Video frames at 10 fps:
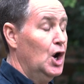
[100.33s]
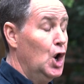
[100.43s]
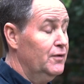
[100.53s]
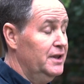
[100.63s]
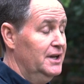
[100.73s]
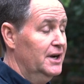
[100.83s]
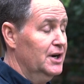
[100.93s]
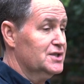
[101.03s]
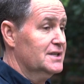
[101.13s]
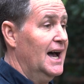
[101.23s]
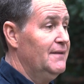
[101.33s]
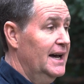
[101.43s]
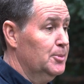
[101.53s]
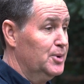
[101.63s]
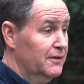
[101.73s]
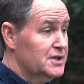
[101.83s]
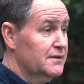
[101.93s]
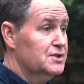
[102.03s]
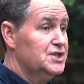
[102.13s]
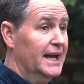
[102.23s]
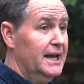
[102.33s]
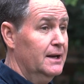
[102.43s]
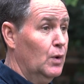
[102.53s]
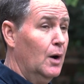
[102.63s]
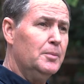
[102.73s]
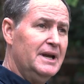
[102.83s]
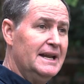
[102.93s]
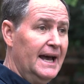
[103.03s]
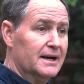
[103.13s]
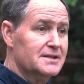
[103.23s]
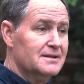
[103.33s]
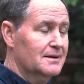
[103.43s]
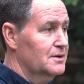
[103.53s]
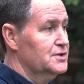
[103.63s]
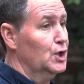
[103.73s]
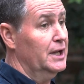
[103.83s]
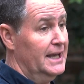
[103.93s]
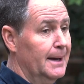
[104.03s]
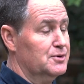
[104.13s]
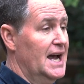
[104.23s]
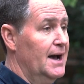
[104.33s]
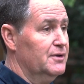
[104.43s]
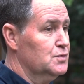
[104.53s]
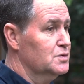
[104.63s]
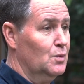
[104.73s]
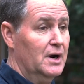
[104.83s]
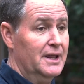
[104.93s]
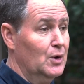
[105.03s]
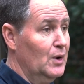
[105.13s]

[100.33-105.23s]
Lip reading: Over the years, I've had the privilege of checking what would be next. Certainly Camp Travelers was one of the